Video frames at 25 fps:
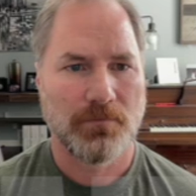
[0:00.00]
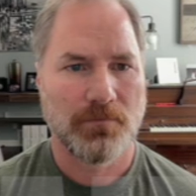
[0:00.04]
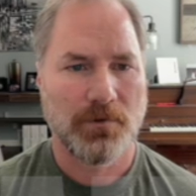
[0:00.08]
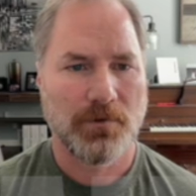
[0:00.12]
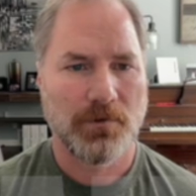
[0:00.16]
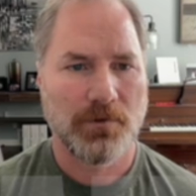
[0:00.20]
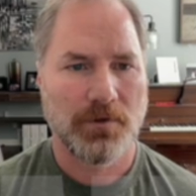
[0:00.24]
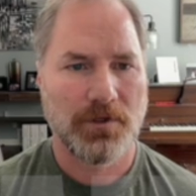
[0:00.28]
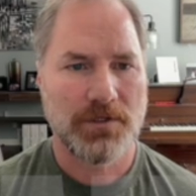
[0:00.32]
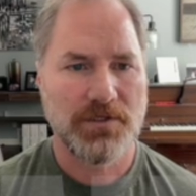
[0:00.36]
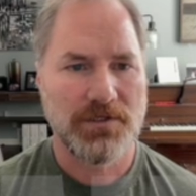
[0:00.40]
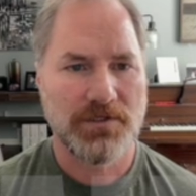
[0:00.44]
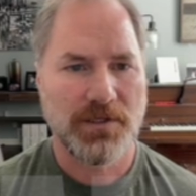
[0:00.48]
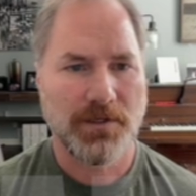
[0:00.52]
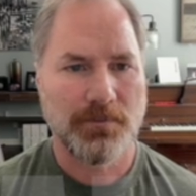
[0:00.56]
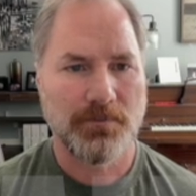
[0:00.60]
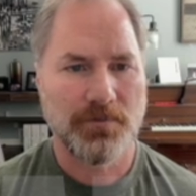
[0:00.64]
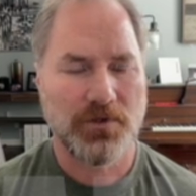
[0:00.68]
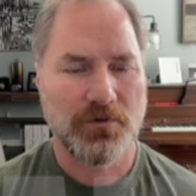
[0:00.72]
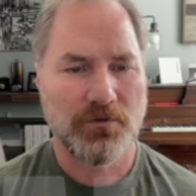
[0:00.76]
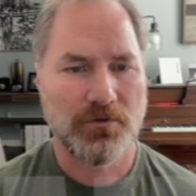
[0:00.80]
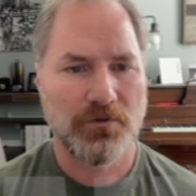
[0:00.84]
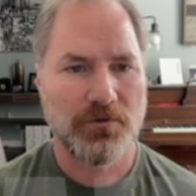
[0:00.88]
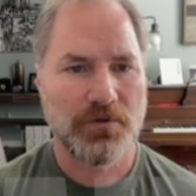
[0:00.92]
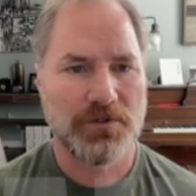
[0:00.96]
All right,
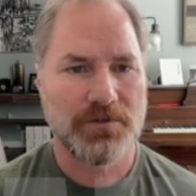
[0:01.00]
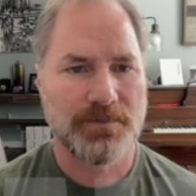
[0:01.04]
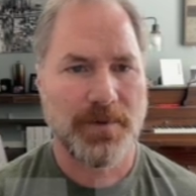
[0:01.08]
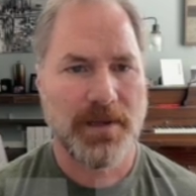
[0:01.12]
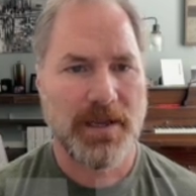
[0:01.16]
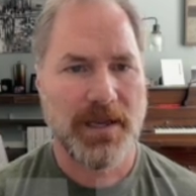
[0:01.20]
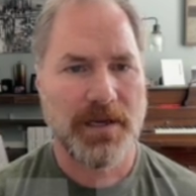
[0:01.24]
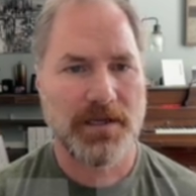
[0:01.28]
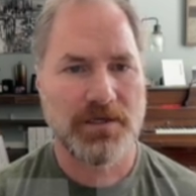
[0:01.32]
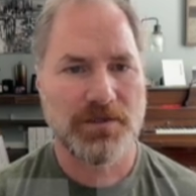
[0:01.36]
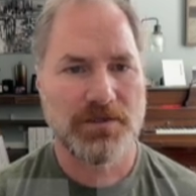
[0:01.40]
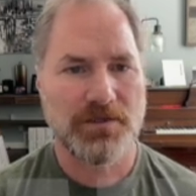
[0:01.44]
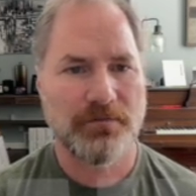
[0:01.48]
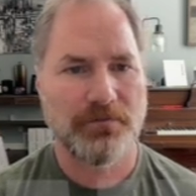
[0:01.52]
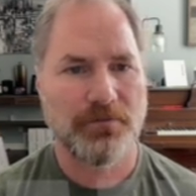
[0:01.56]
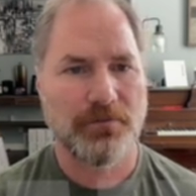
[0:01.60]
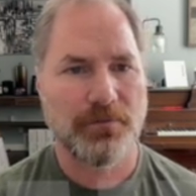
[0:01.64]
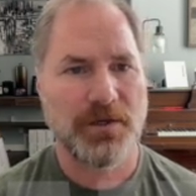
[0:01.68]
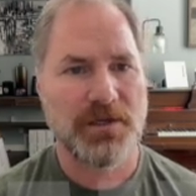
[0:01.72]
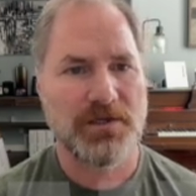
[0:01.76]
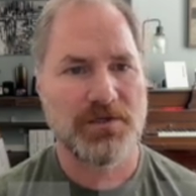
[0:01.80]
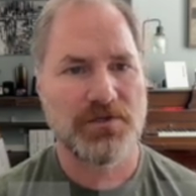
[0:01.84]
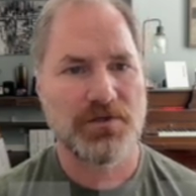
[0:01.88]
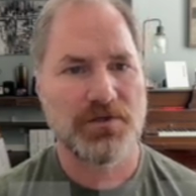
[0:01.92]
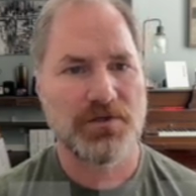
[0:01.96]
step 2 is package
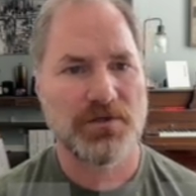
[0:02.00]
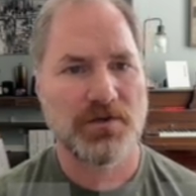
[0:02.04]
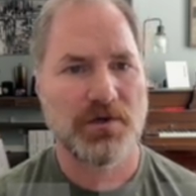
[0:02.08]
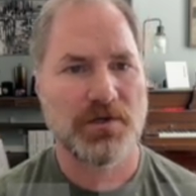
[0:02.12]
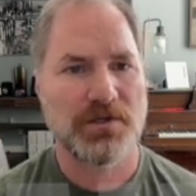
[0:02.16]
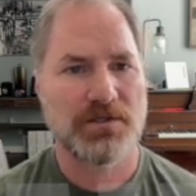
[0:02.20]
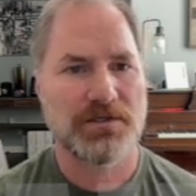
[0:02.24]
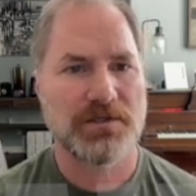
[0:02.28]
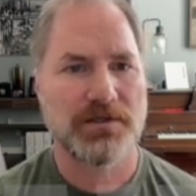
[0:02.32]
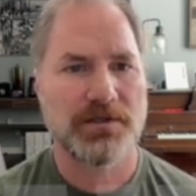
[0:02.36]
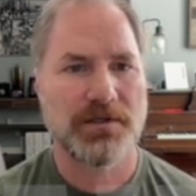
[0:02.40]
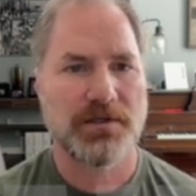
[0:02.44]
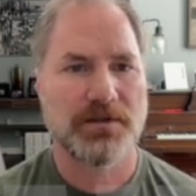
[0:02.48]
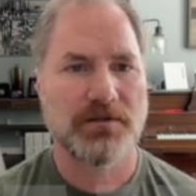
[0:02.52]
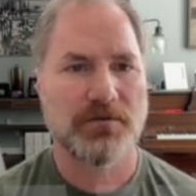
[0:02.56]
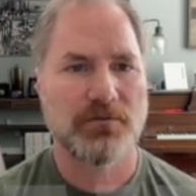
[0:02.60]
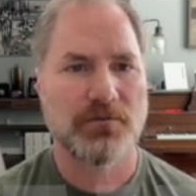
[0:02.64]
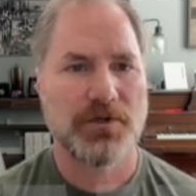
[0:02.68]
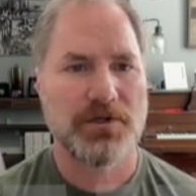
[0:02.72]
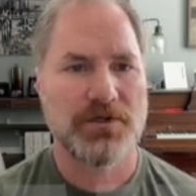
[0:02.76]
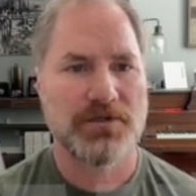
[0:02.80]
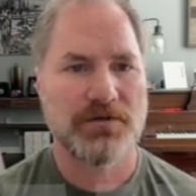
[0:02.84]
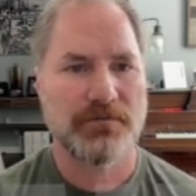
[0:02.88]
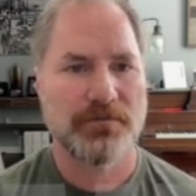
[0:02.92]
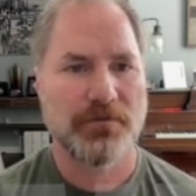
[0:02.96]
information. They're going to select
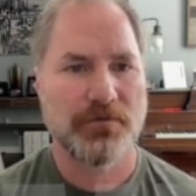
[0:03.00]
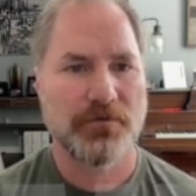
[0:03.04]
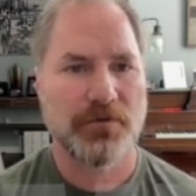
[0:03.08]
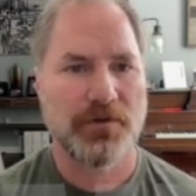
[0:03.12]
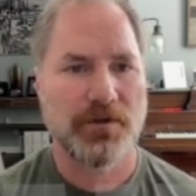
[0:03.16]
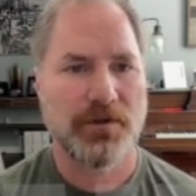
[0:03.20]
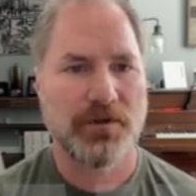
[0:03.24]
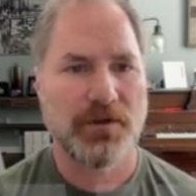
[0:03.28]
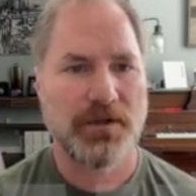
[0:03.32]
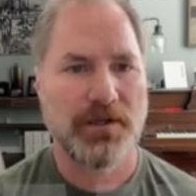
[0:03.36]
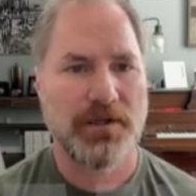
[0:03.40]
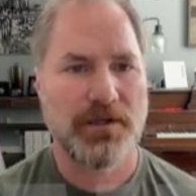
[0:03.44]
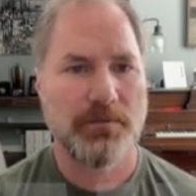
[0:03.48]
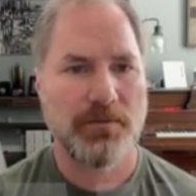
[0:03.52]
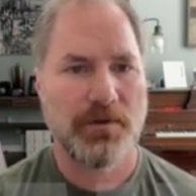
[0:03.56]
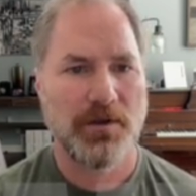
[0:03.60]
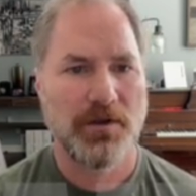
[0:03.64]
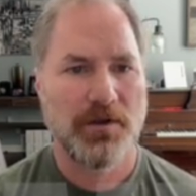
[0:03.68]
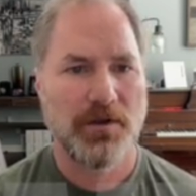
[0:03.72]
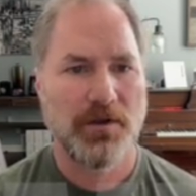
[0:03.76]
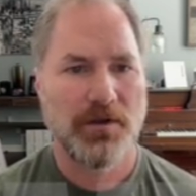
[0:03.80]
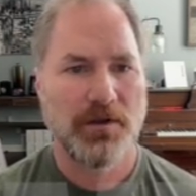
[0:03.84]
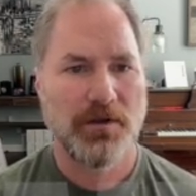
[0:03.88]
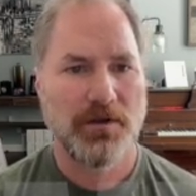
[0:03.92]
the reason for the claim.